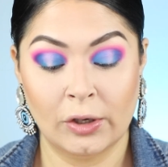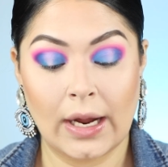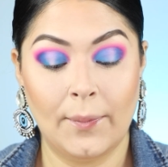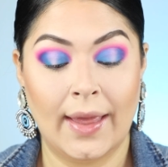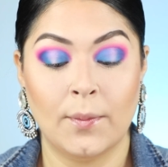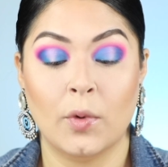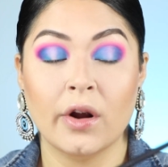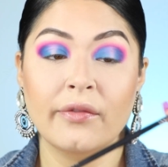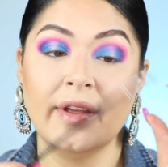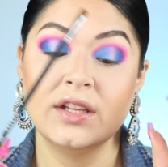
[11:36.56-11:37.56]
grab a
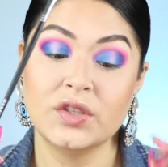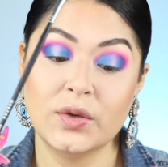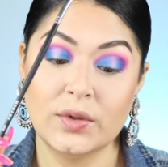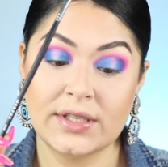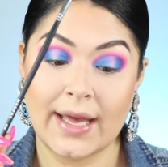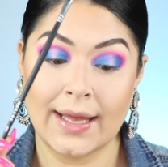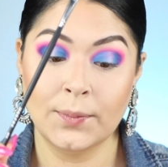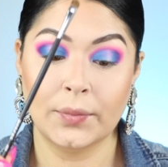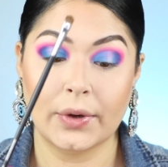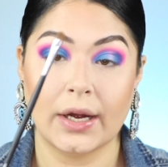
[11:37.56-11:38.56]
Morphe
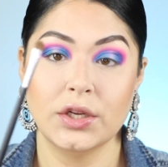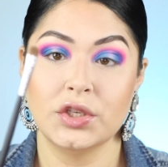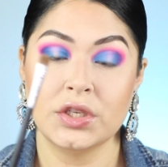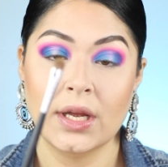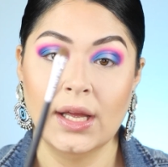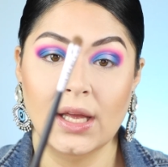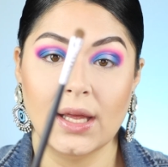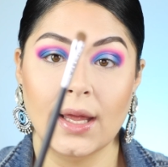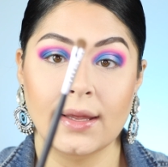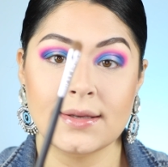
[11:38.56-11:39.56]
210 brush.
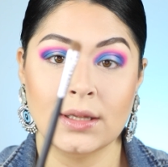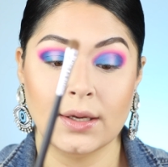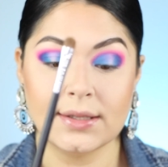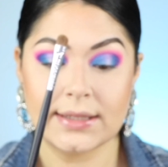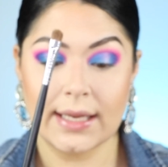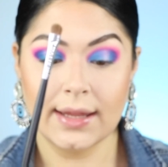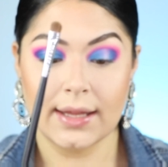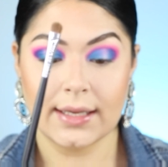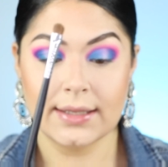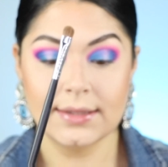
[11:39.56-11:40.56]
It looks like
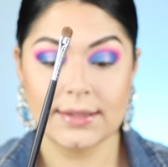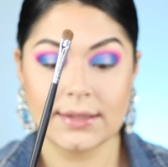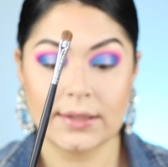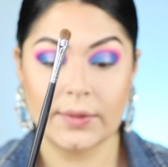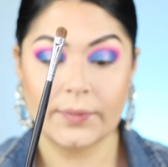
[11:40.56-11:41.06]
this.